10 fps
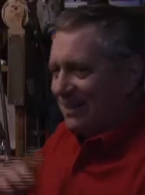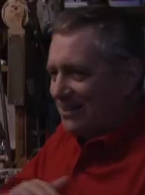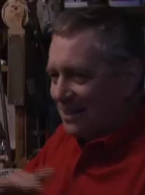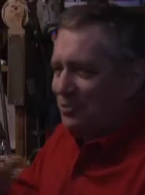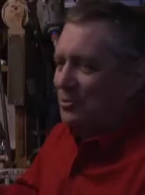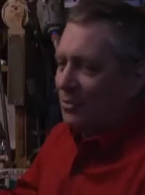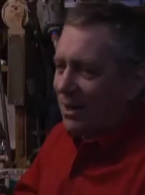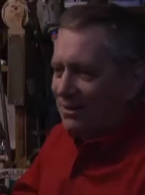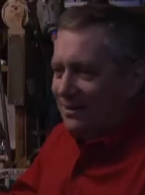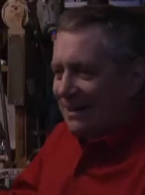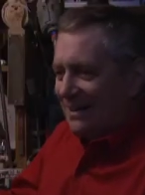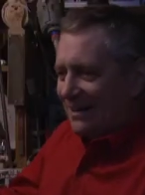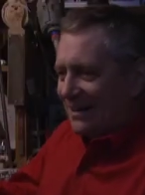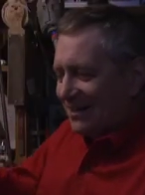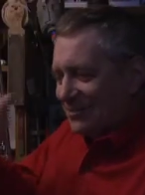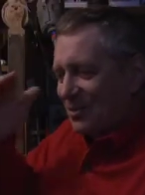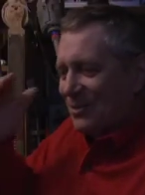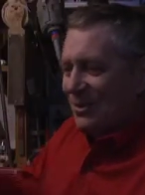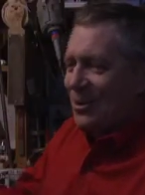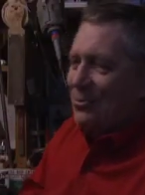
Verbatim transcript: nothing's right. And, well, you know,